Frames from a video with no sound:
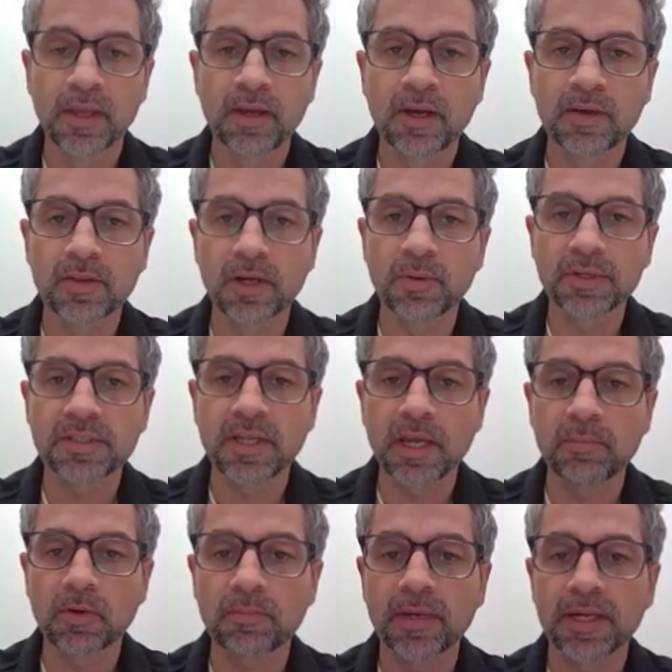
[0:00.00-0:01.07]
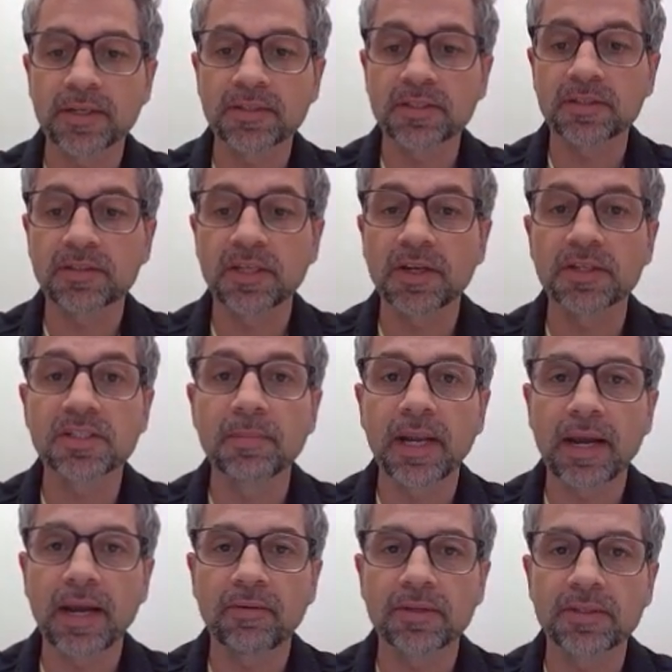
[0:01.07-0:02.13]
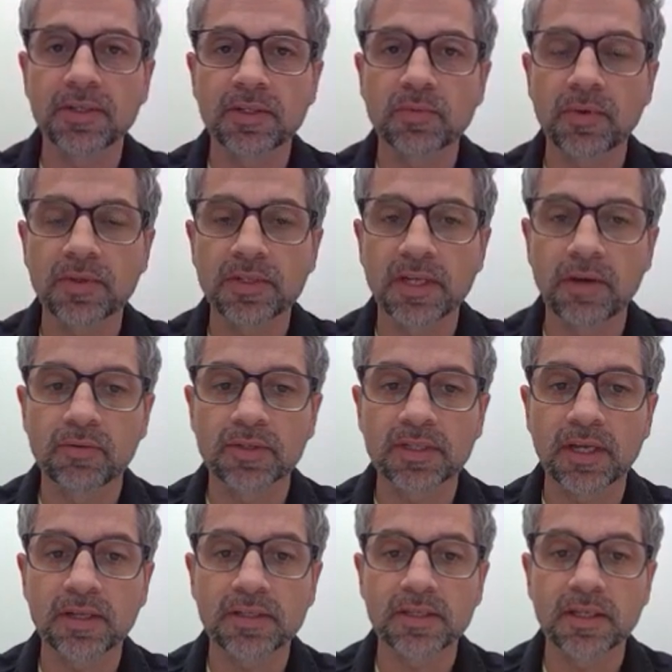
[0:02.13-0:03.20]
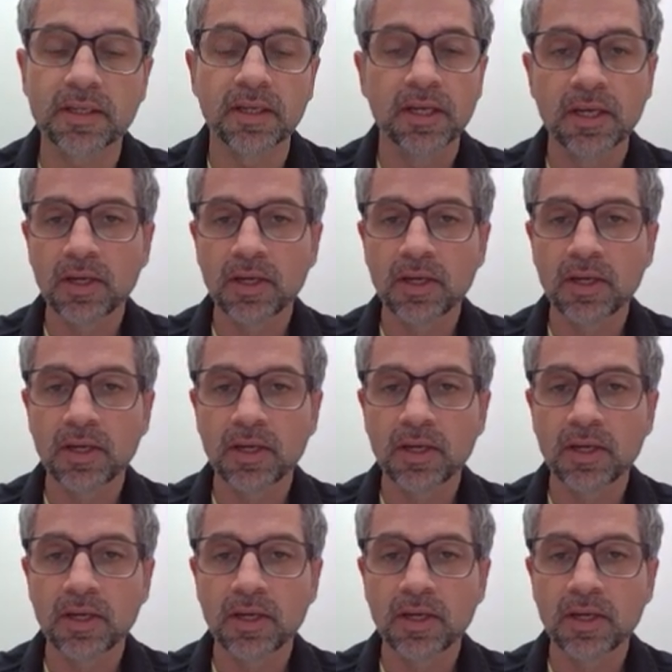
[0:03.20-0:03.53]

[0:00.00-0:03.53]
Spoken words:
And the Lewes Neighbourhood Plan has certain similarities with Cirencester,